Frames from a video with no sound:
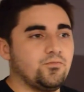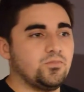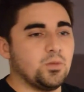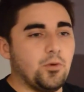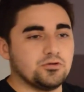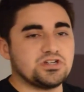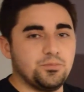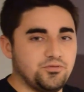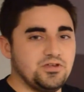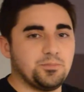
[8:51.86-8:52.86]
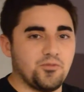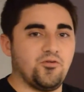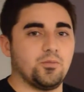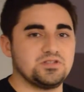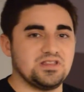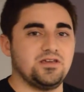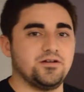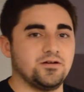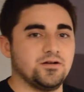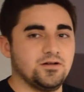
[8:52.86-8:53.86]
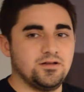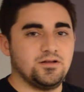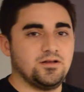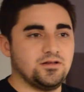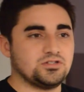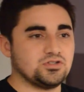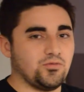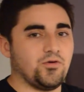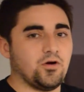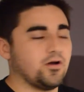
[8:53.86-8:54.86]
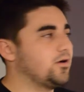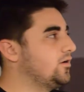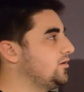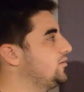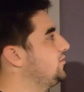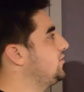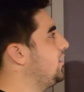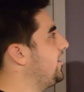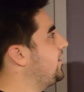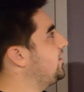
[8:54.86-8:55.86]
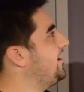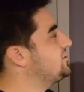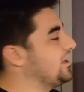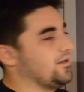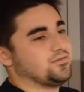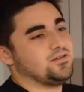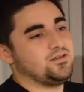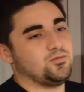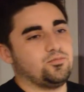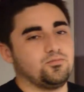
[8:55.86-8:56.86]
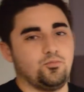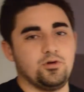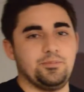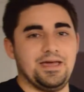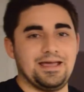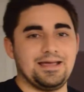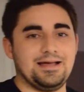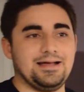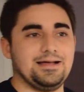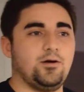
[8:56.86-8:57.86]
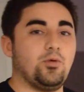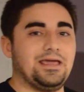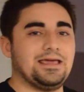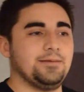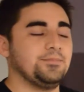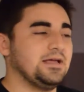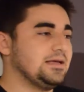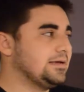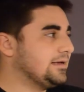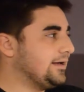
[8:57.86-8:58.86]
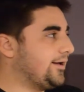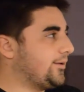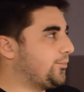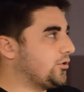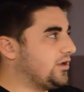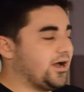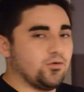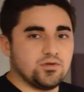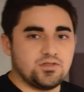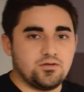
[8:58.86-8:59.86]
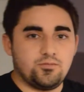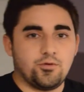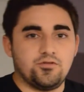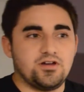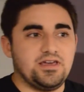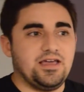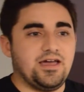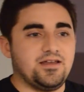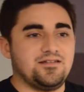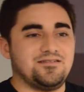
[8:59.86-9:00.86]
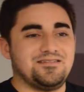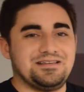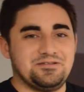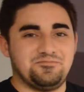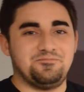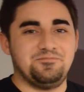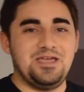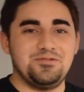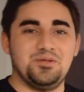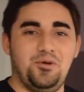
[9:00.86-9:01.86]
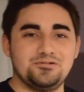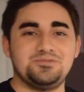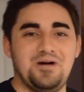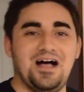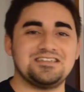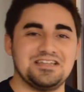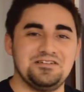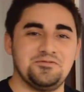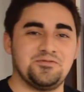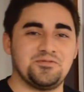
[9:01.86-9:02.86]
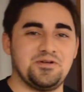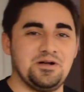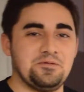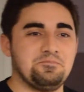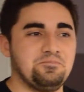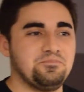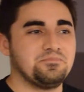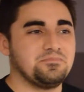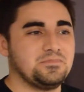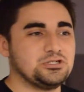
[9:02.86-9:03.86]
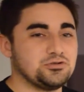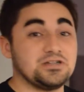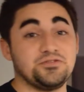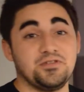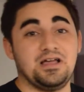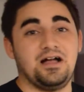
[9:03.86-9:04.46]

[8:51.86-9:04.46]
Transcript: The most complete performance of the year so far, edging out the Winnipeg away game. But now we're looking at maybe the most positive stretch for the